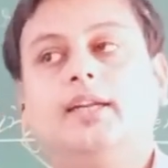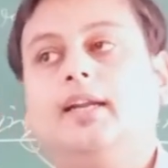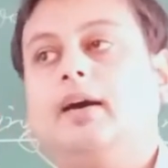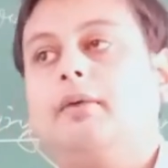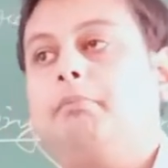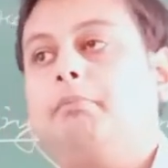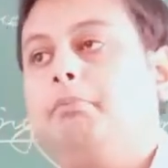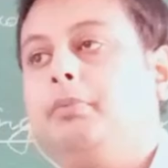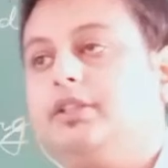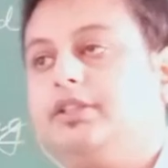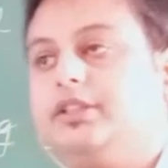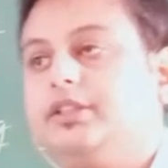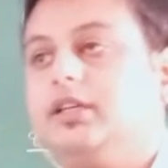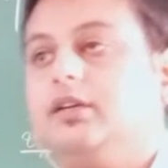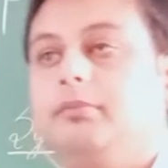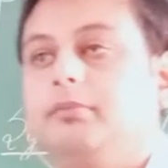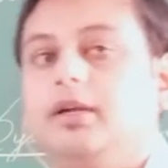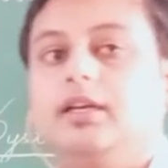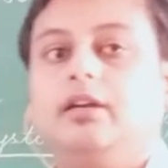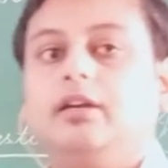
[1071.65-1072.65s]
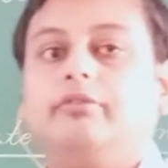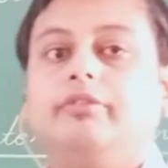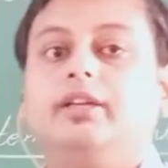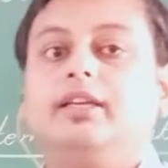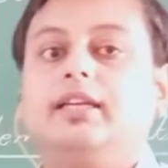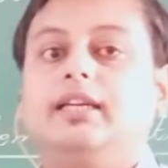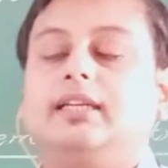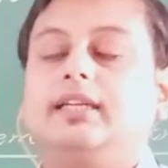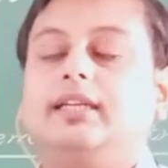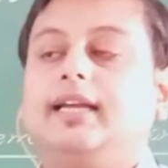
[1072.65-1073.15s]
in a picture manner,
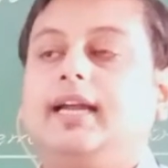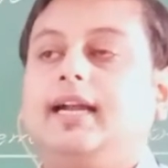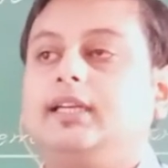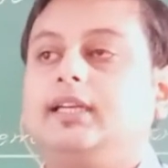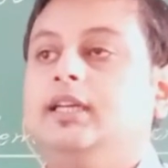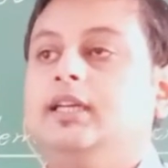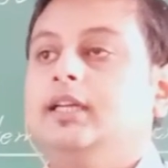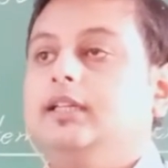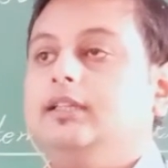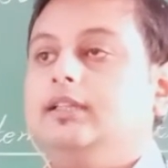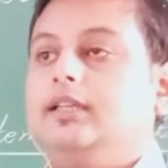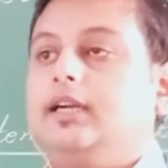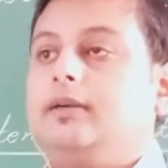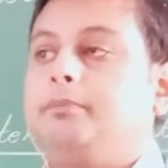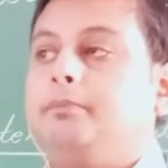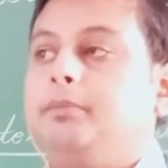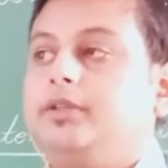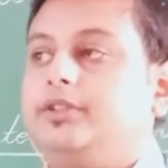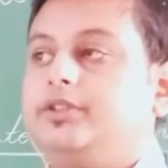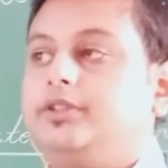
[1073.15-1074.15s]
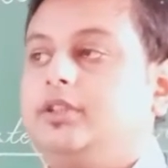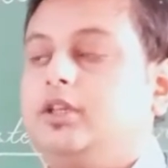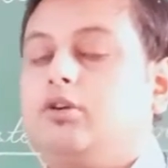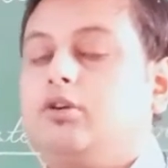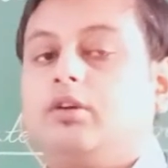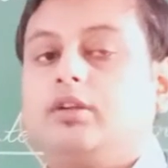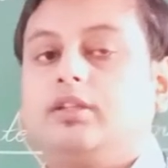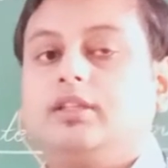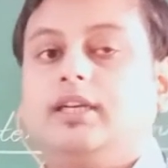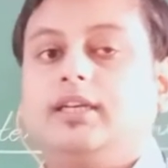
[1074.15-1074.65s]
we can get that picture
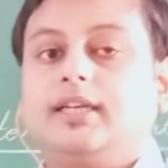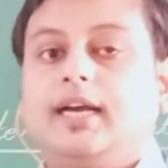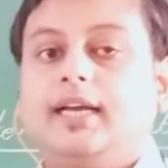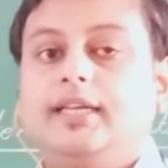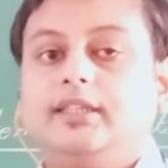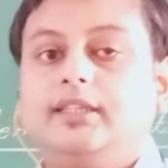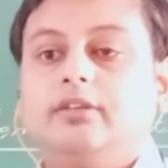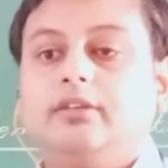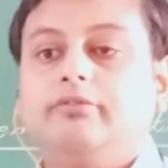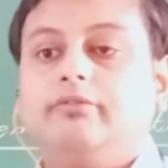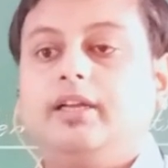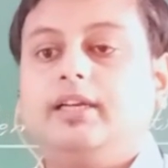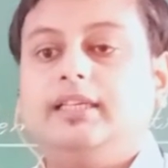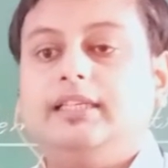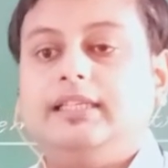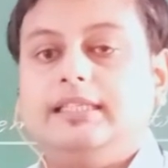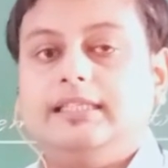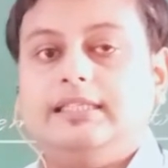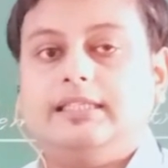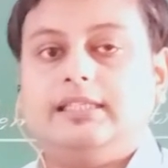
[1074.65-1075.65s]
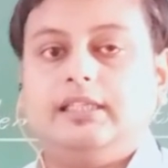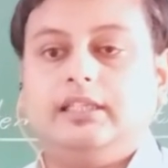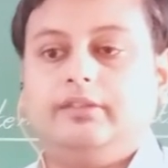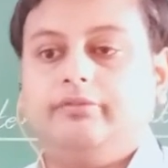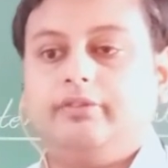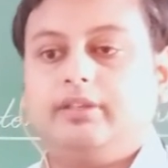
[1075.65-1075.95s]
or that icon very easily.